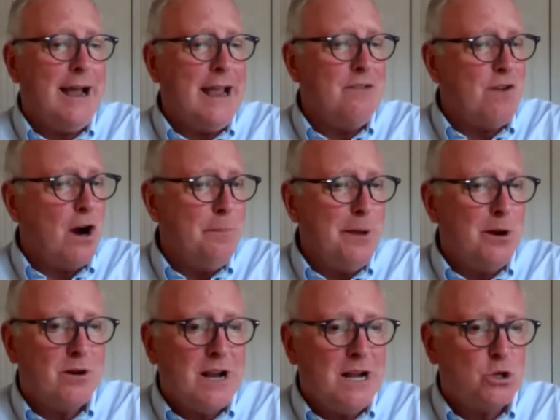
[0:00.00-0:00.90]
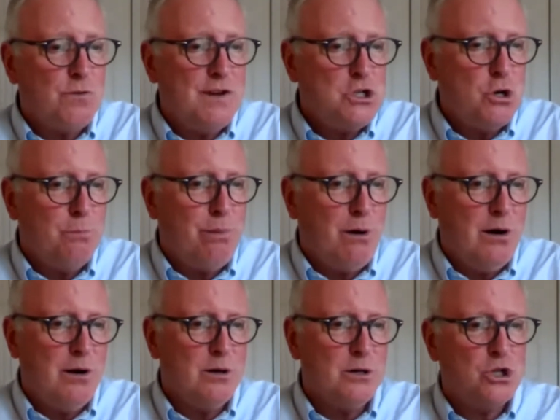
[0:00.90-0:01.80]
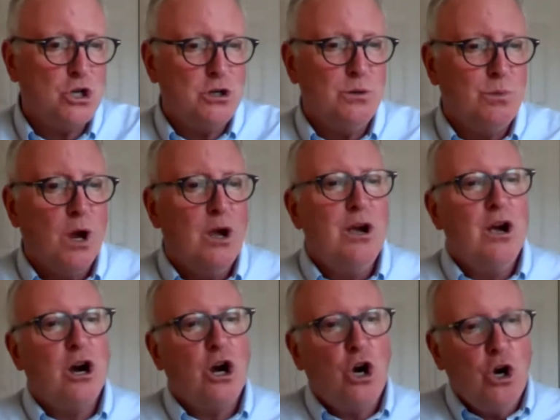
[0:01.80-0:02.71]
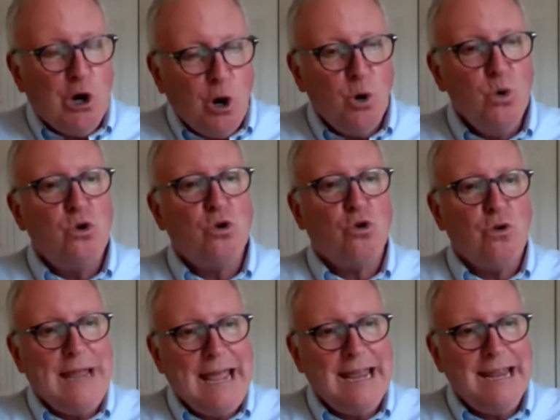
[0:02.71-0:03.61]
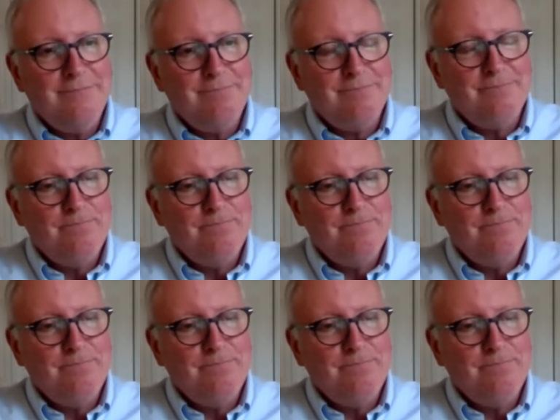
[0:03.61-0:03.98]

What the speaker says: environmental conservation partners to co-create.